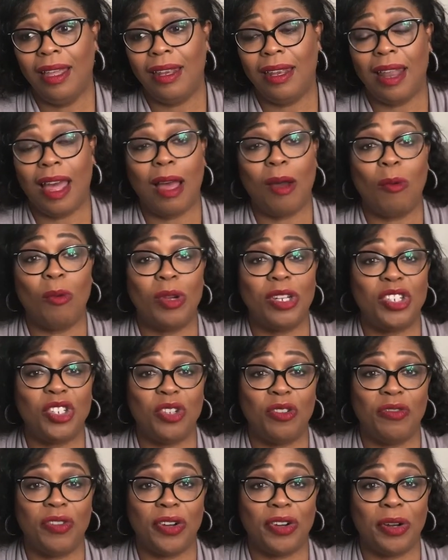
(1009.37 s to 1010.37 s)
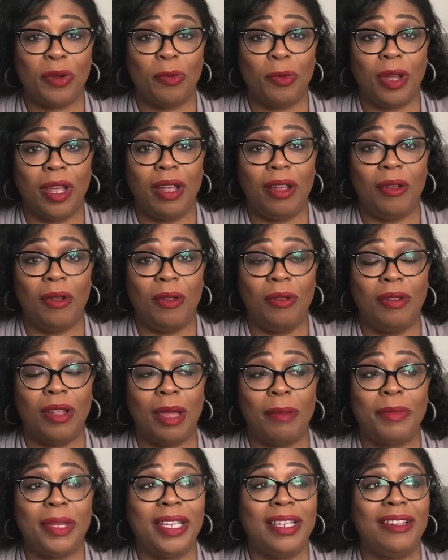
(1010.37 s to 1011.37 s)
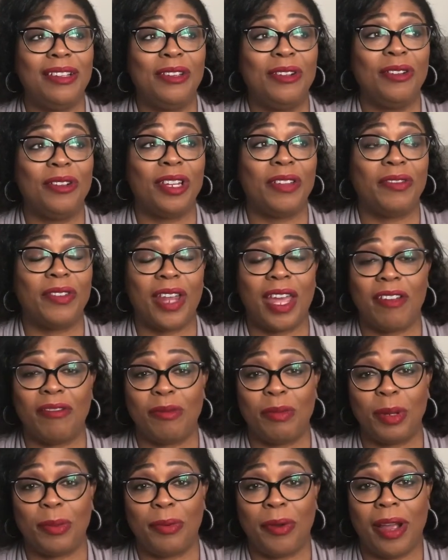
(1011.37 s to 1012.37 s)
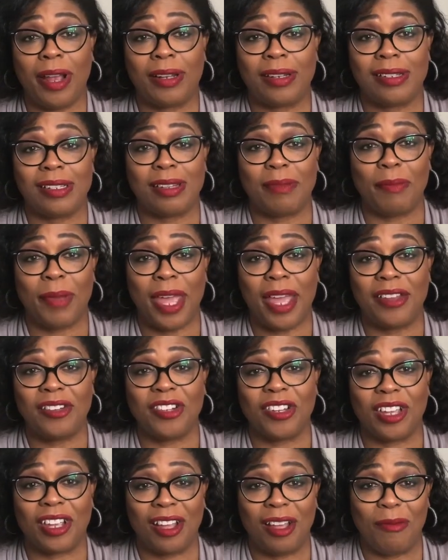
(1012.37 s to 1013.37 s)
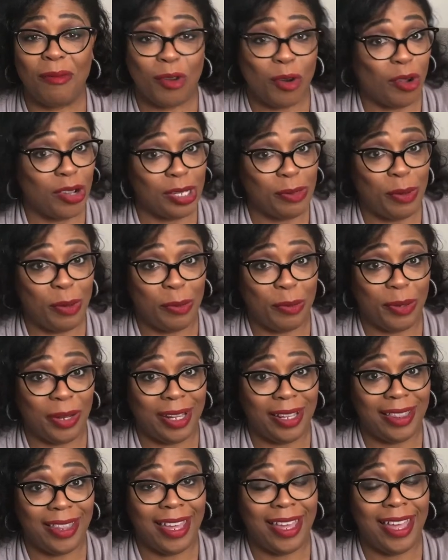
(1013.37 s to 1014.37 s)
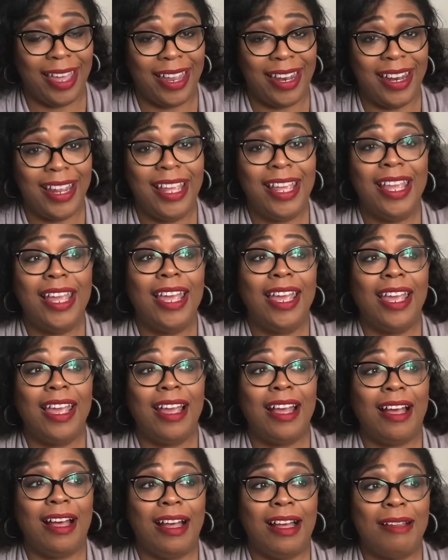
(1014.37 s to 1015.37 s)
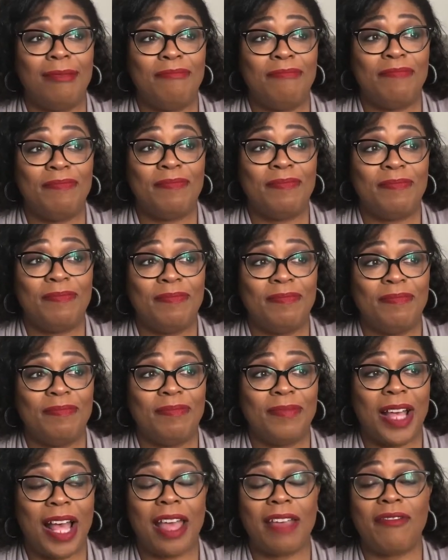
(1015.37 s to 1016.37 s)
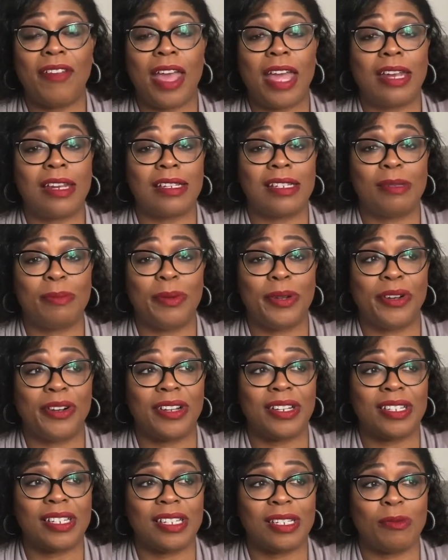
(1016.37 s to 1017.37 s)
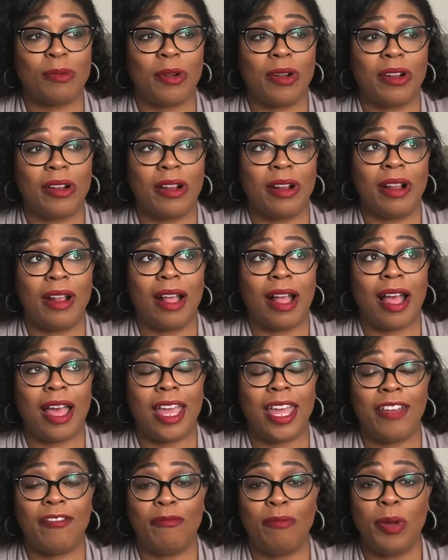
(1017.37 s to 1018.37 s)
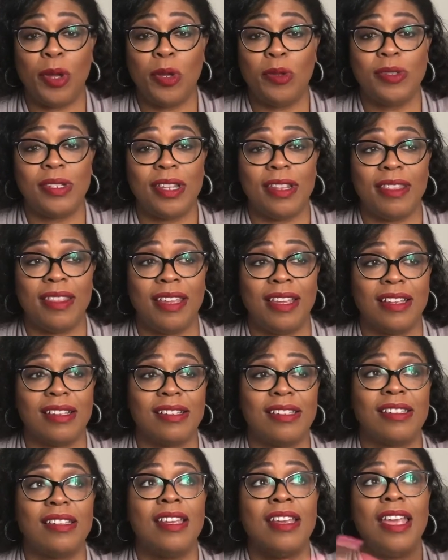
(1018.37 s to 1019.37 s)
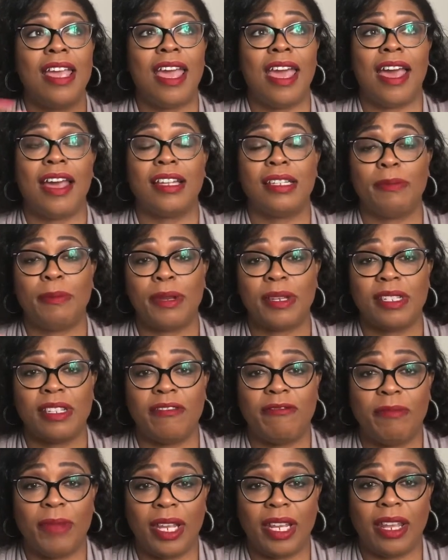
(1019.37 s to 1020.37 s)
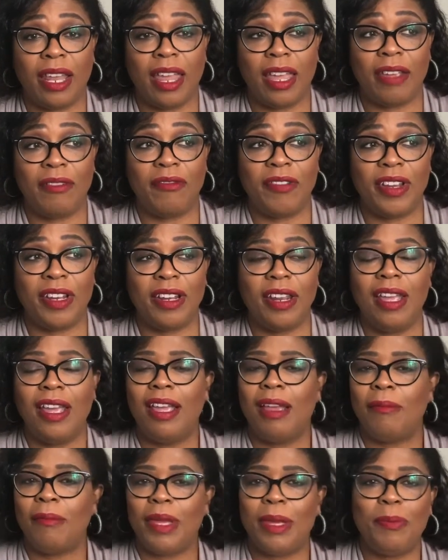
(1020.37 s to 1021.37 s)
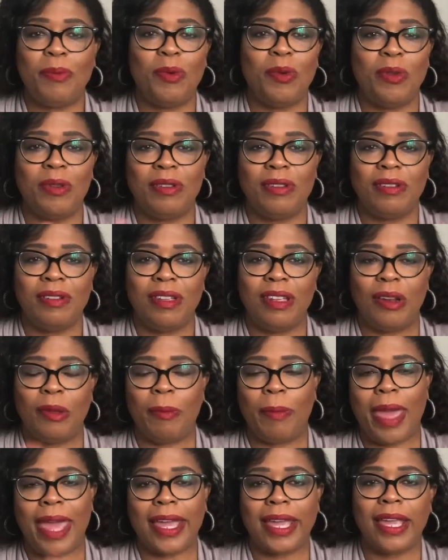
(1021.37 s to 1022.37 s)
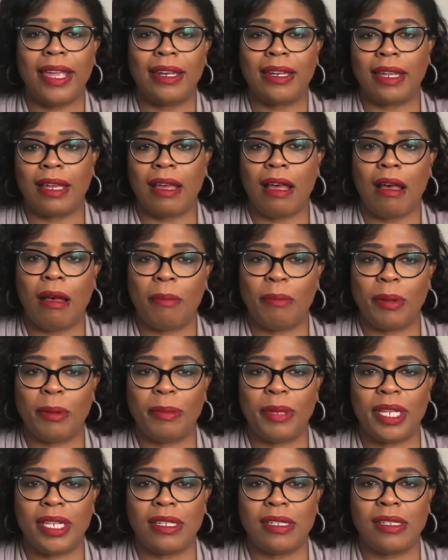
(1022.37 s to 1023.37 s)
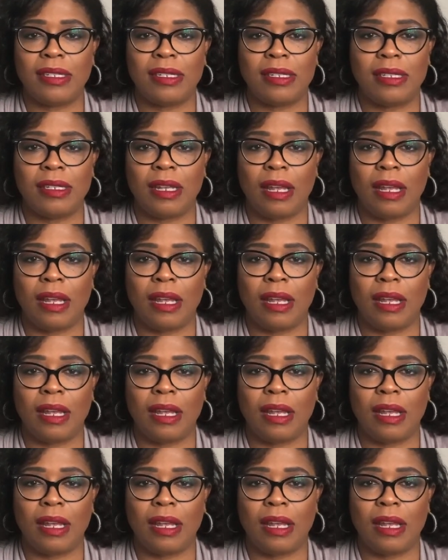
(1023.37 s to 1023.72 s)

not wish you very well. I mean, you don't even have to be practicing magic and come across people like that. Um, I've had experiences where I have posted things, aspects of my life, and people, and um, you know, backhanded compliments.